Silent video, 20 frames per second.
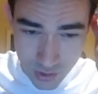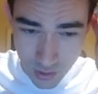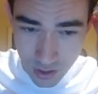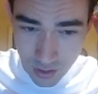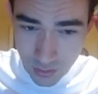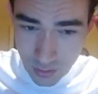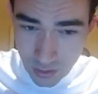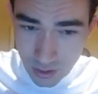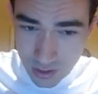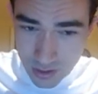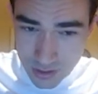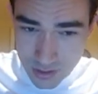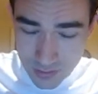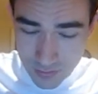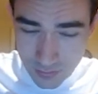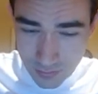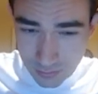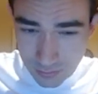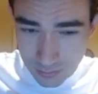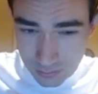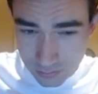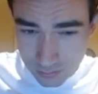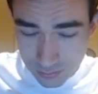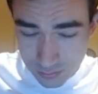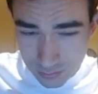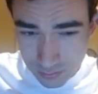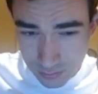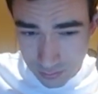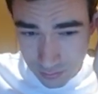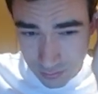rooks.
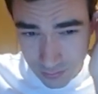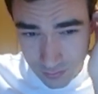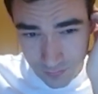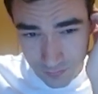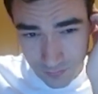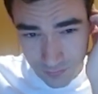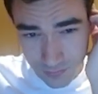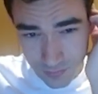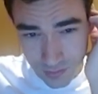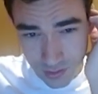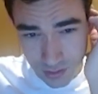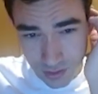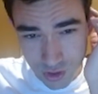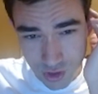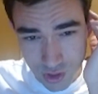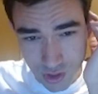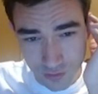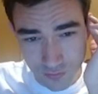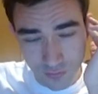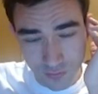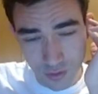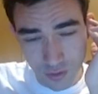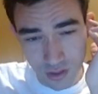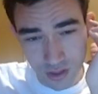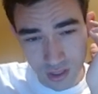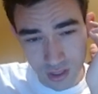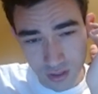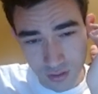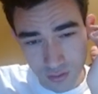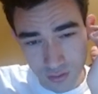g4
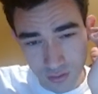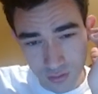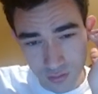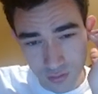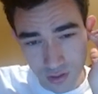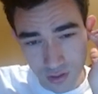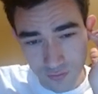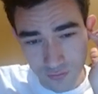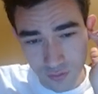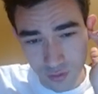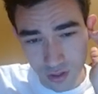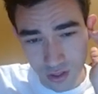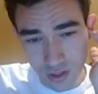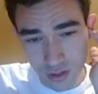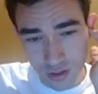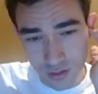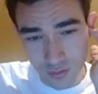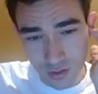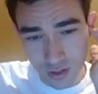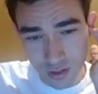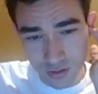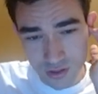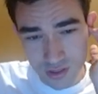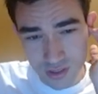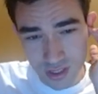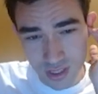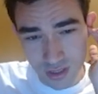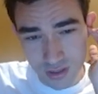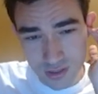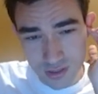now. If rook e3, I'll just
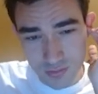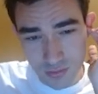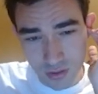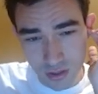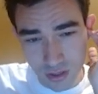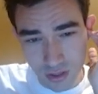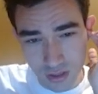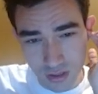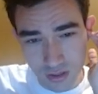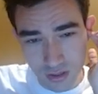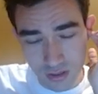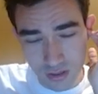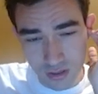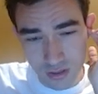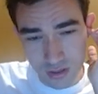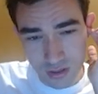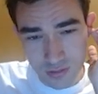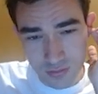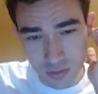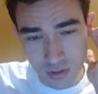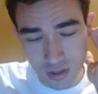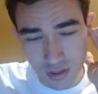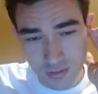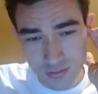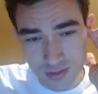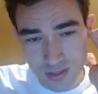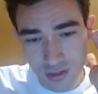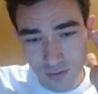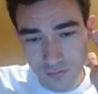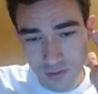take this pawn. He's putting
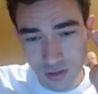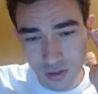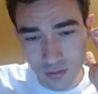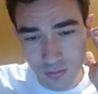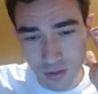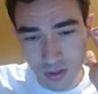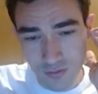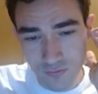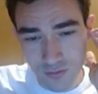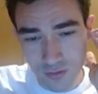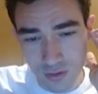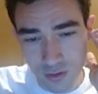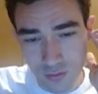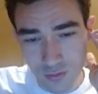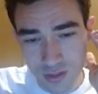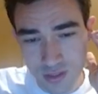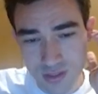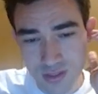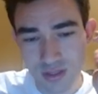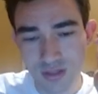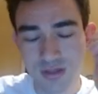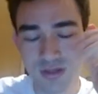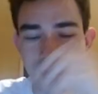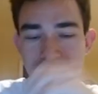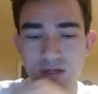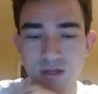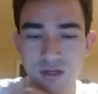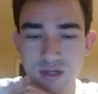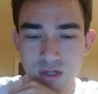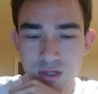himself under a pin for no reason.
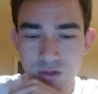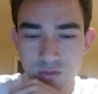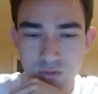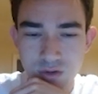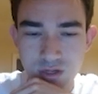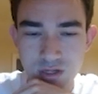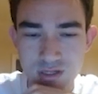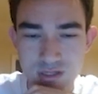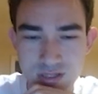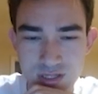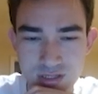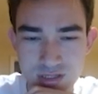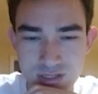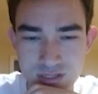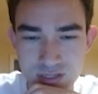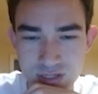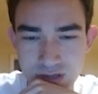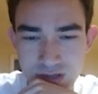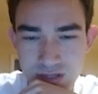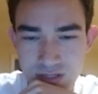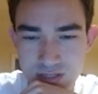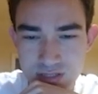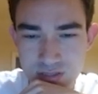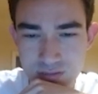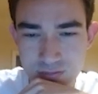Rook d6 is next.